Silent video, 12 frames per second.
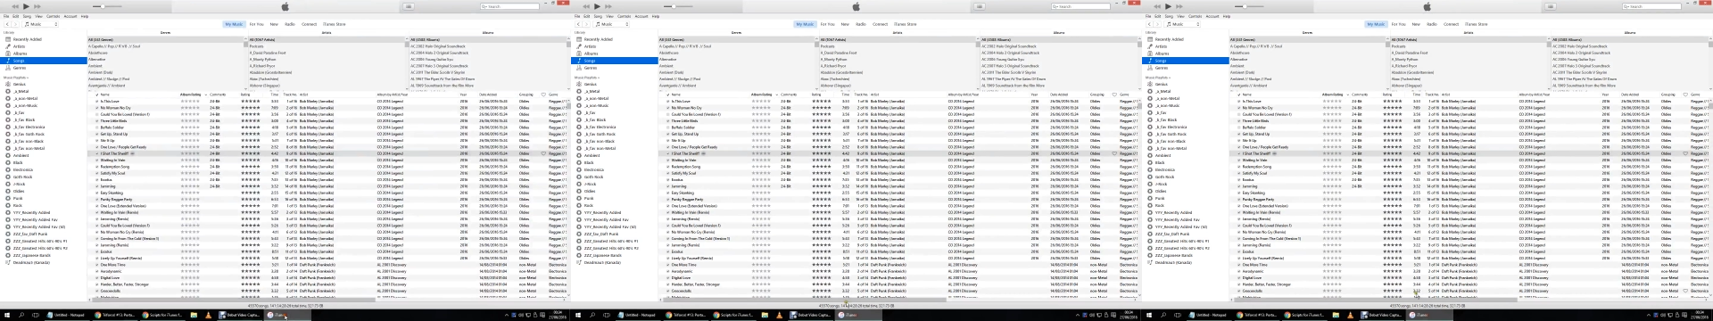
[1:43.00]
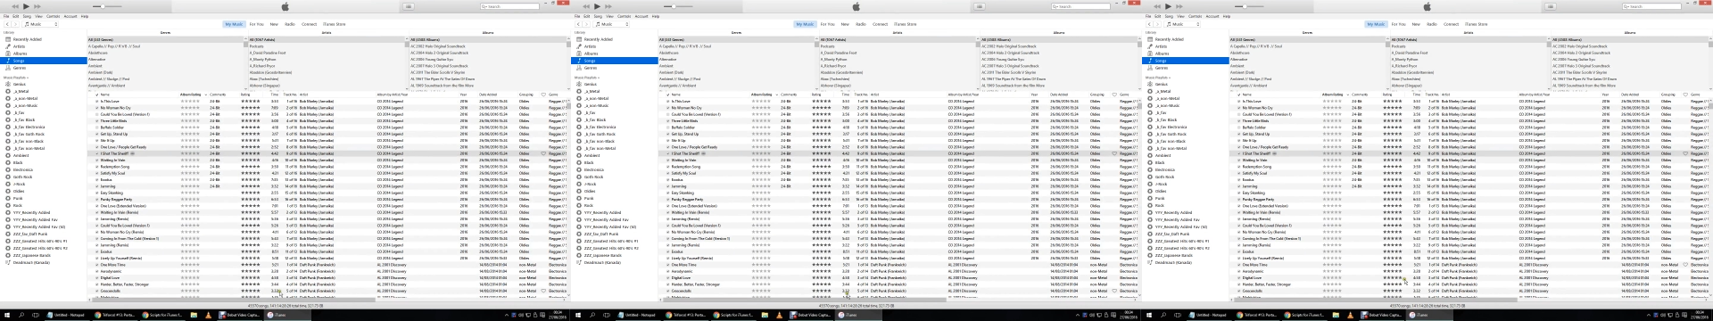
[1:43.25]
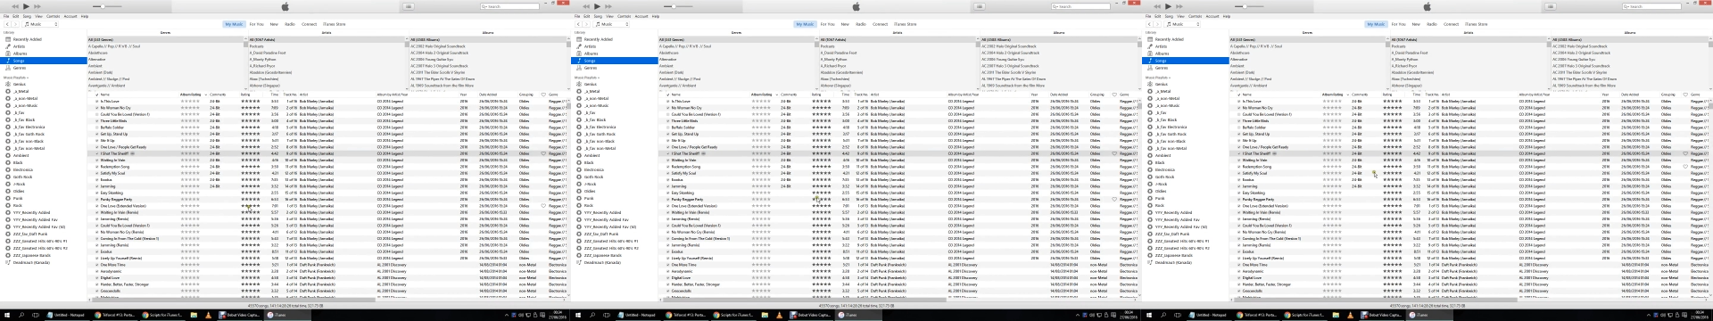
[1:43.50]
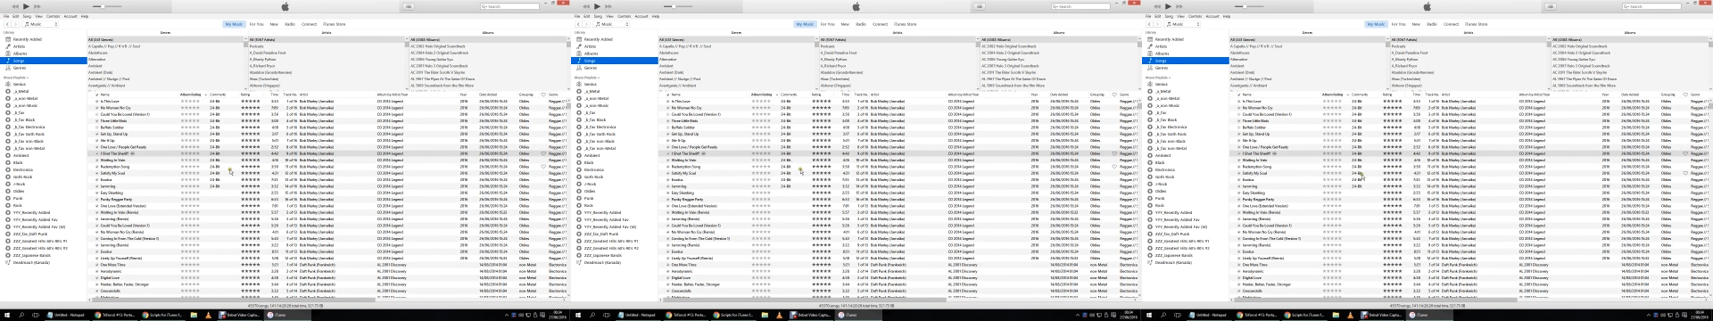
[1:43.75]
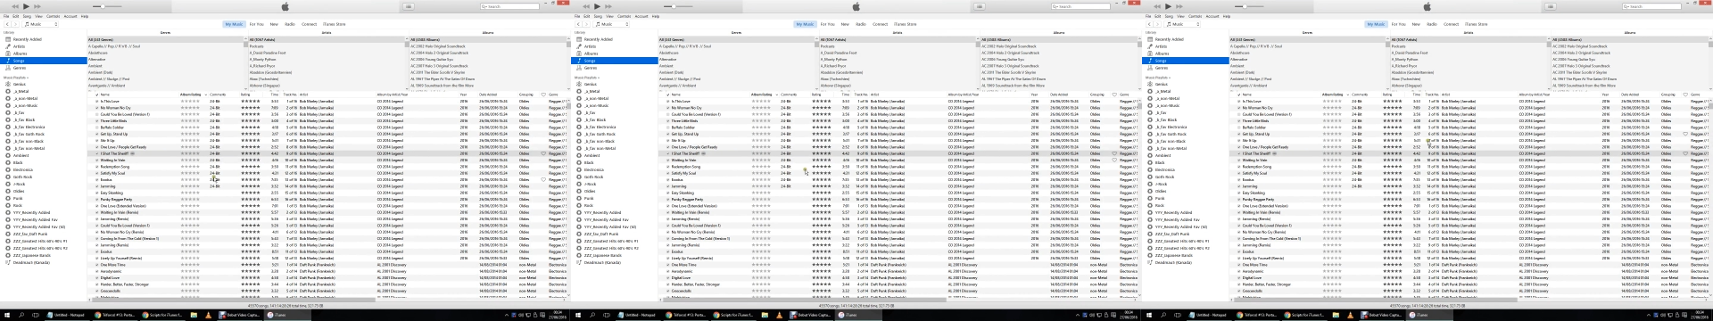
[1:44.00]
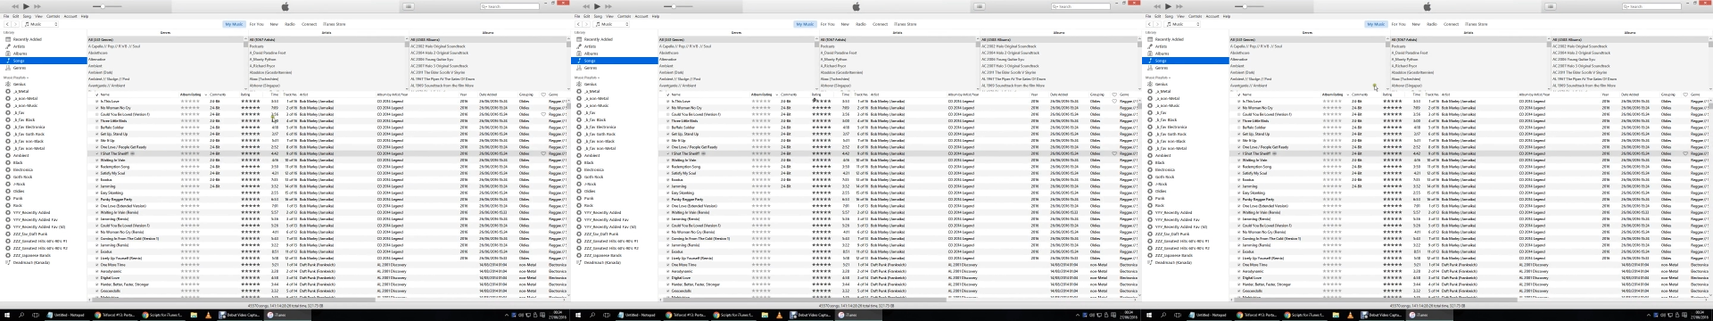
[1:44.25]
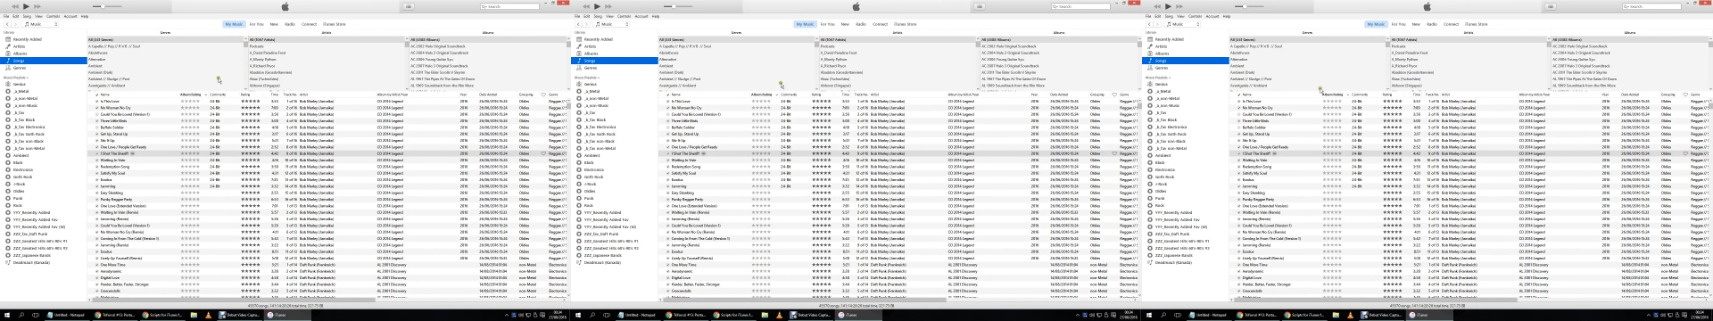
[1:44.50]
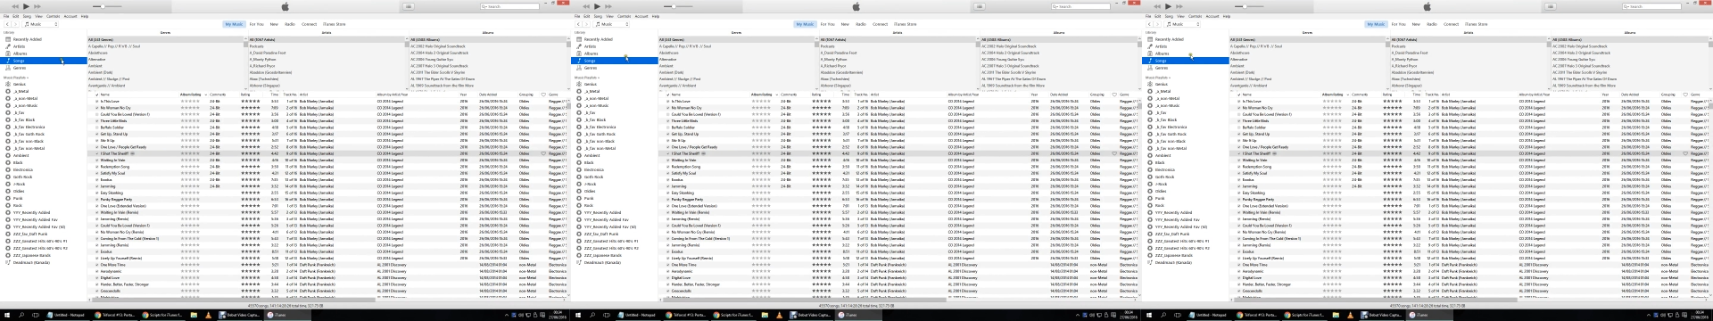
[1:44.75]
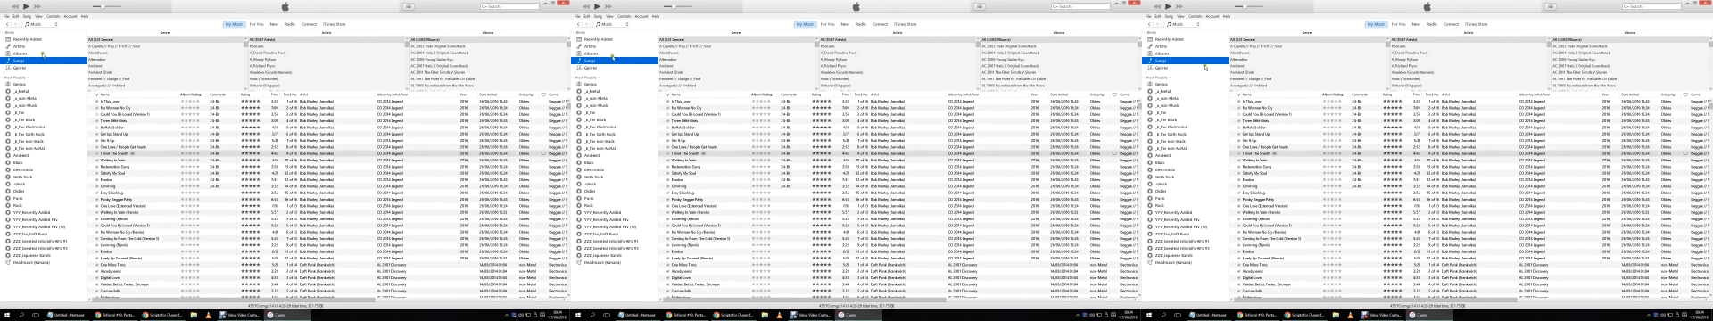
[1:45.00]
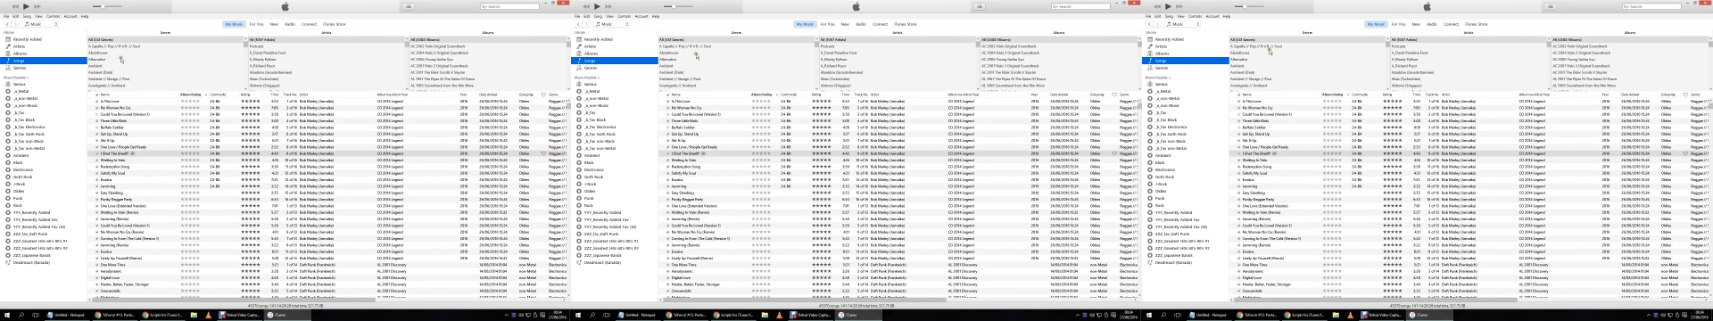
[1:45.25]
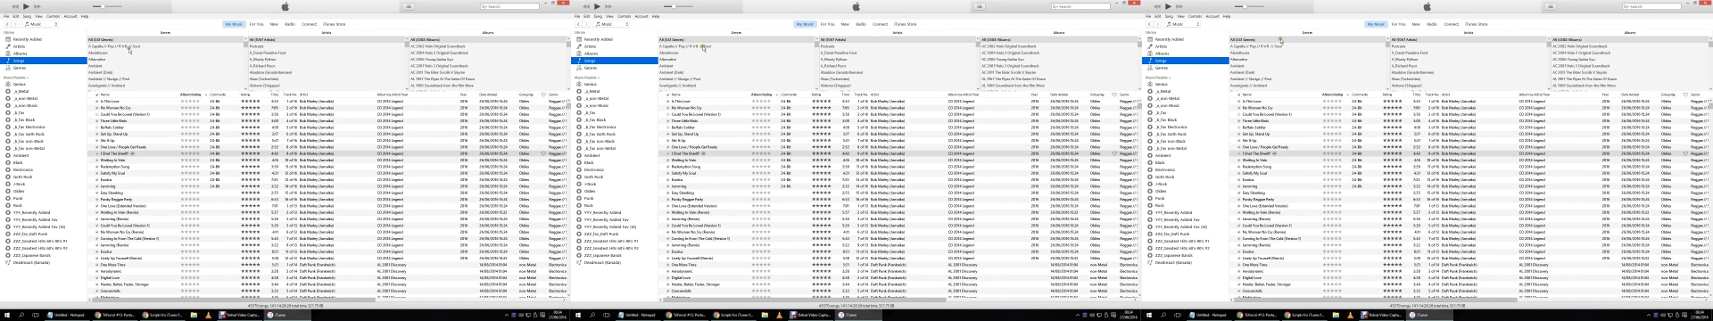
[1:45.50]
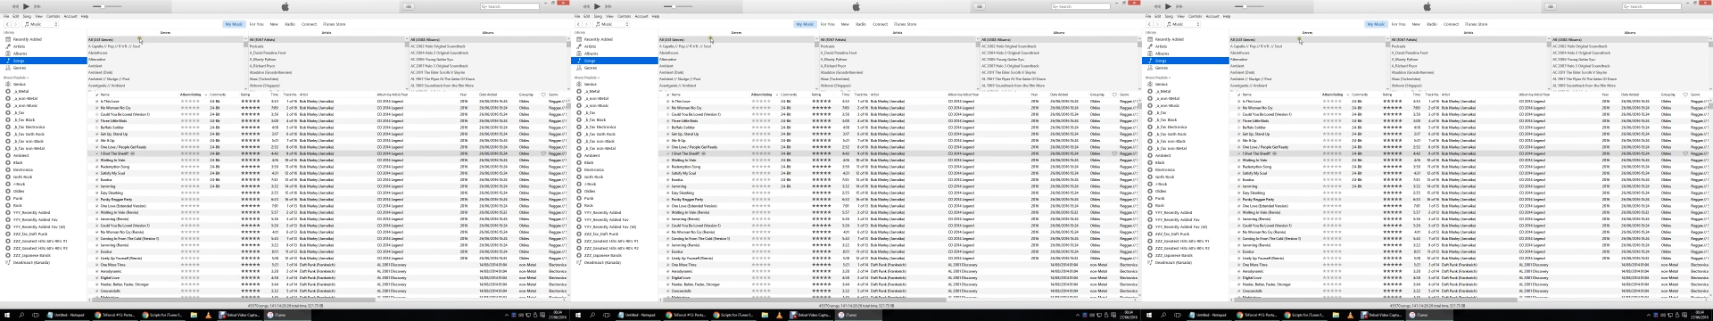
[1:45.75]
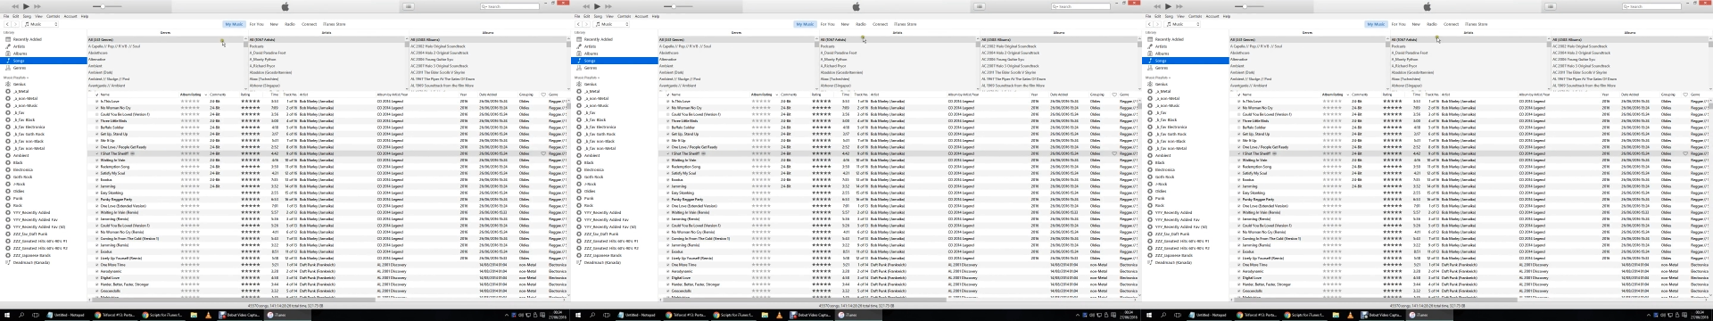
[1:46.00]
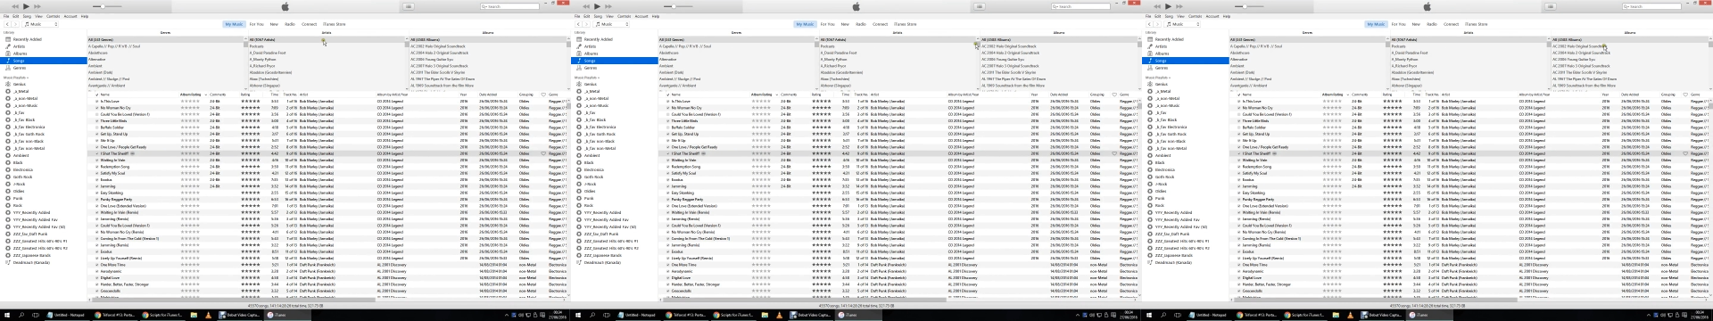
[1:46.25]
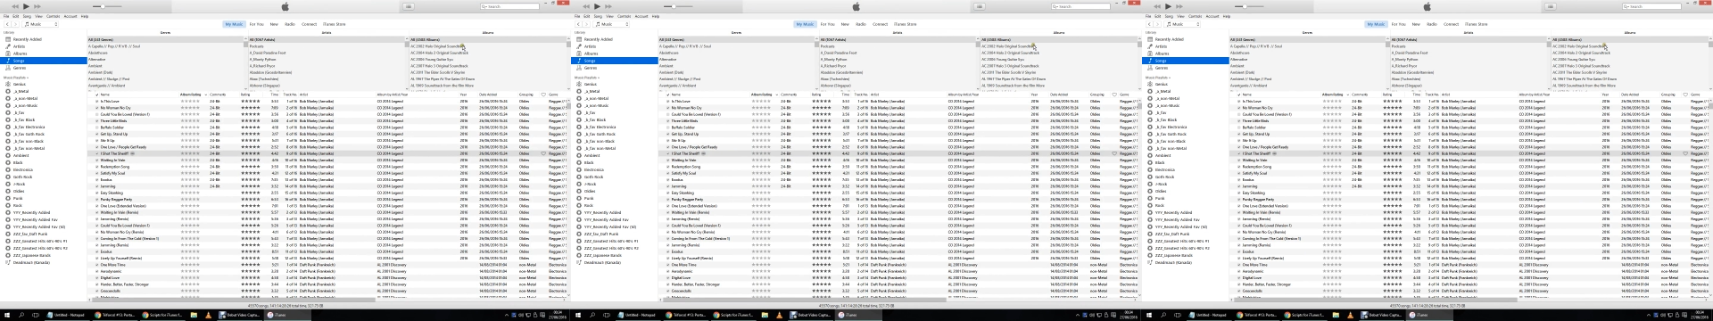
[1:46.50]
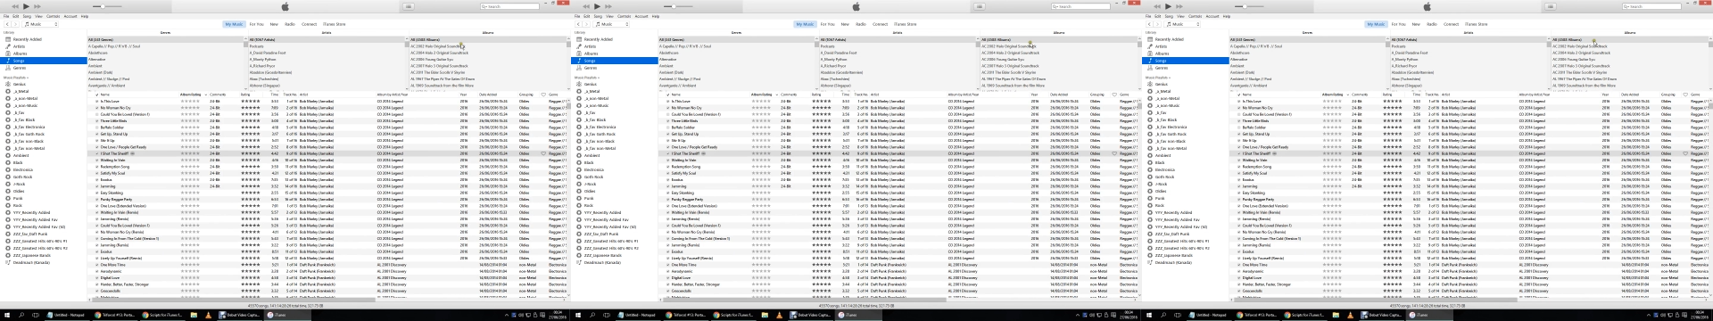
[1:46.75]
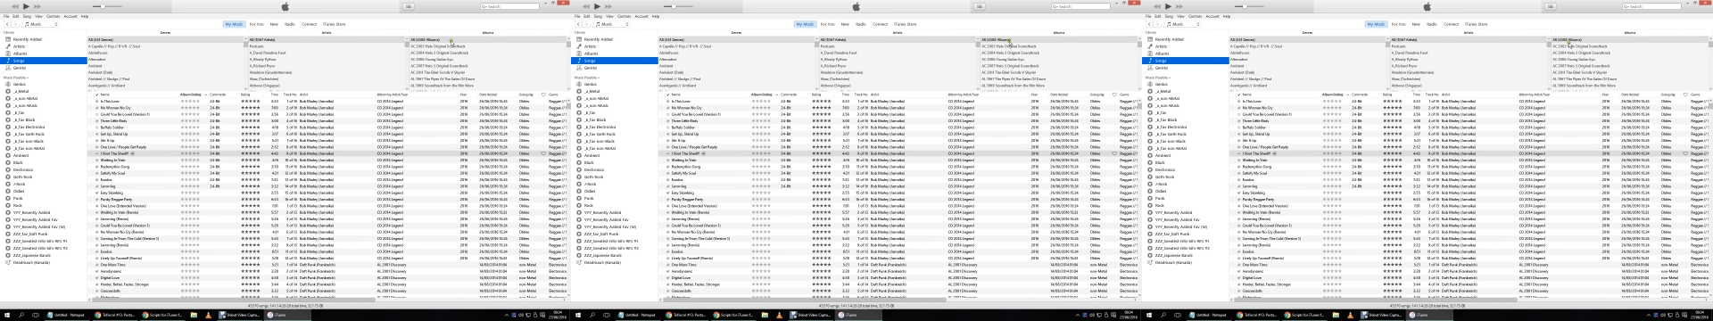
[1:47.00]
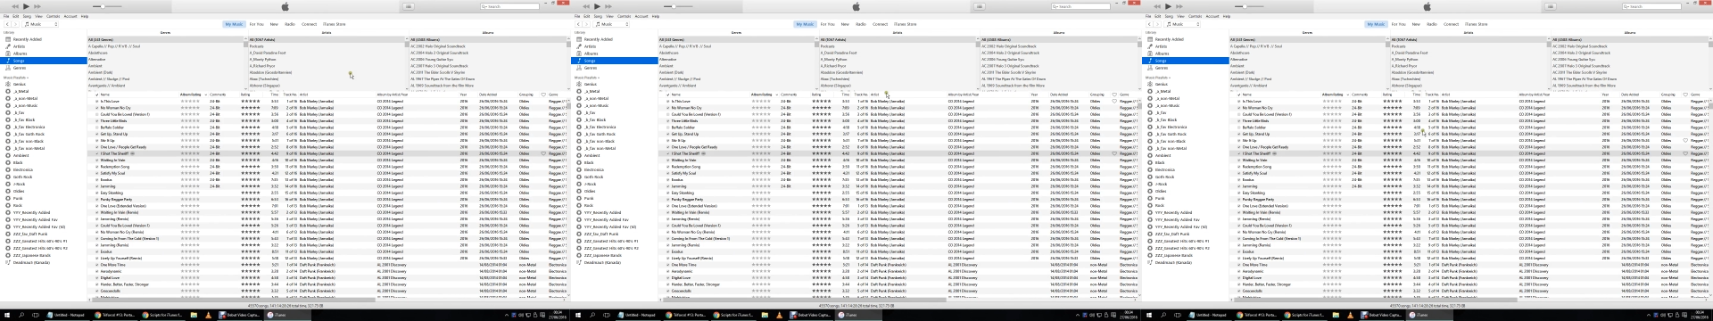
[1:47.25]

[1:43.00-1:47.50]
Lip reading: (no speaker visible)